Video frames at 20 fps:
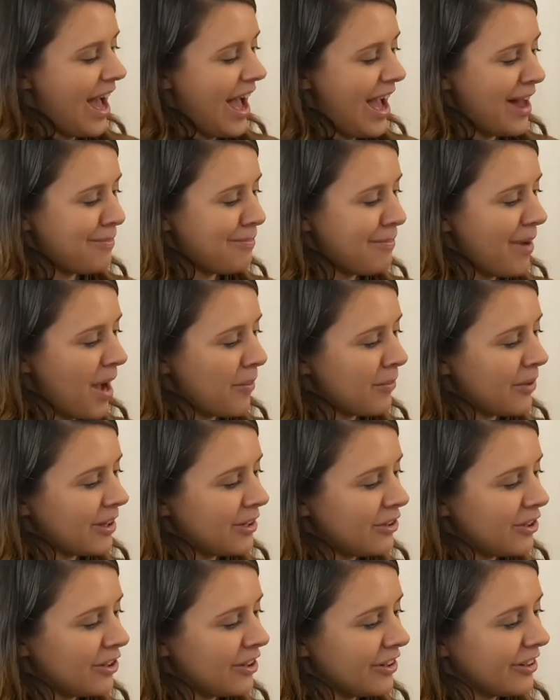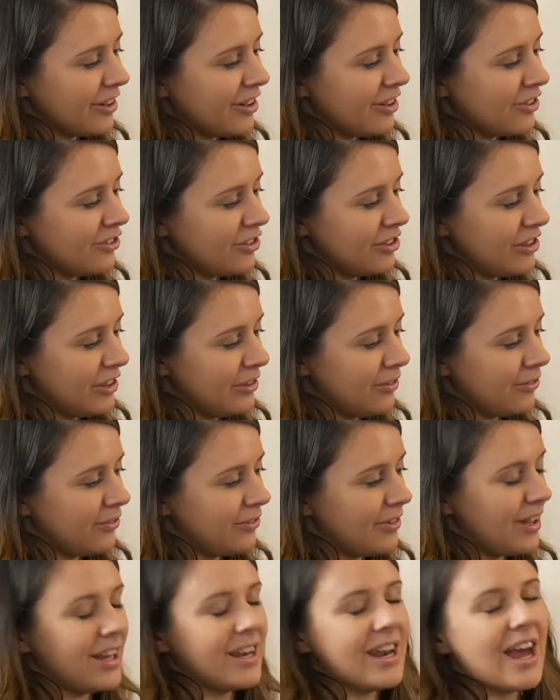And Mama in her kerchief,
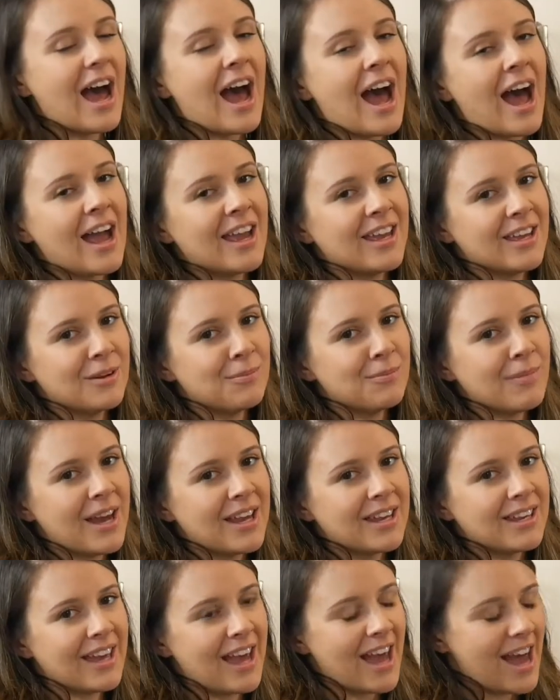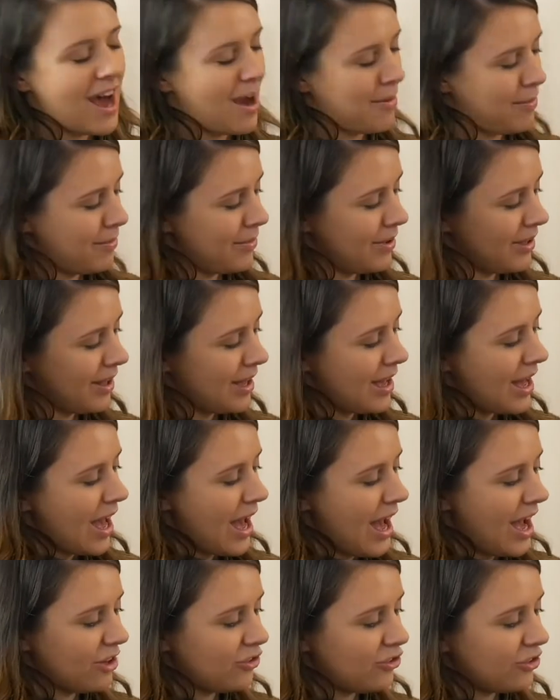and I in my cap,
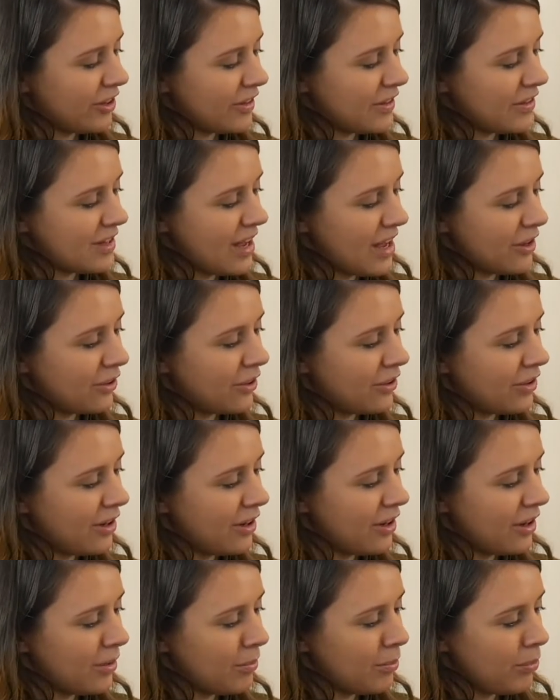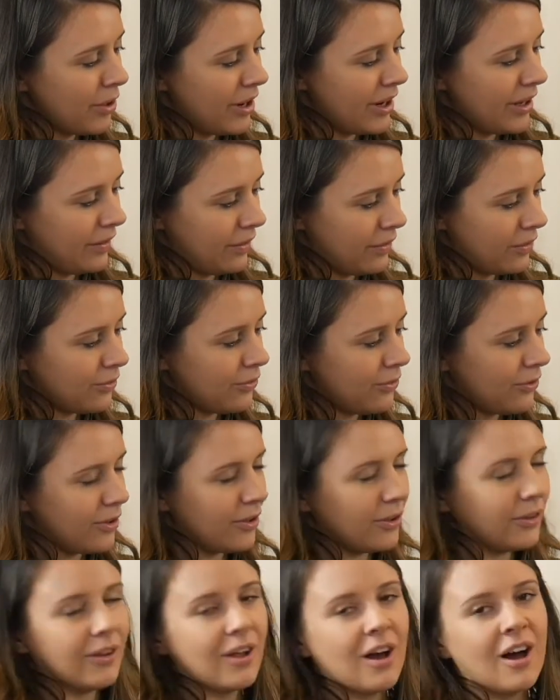had just settled in our brains for
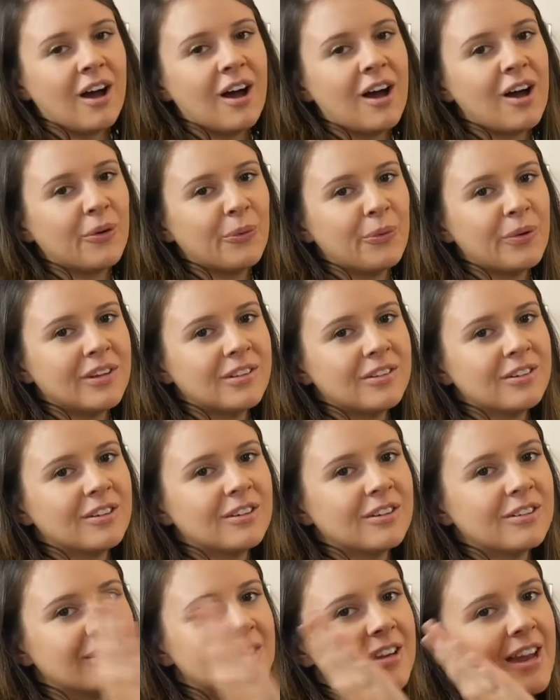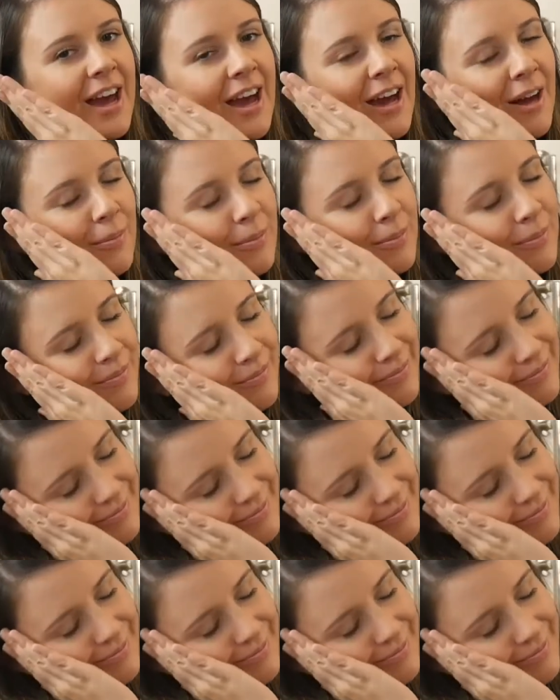a long winter's nap.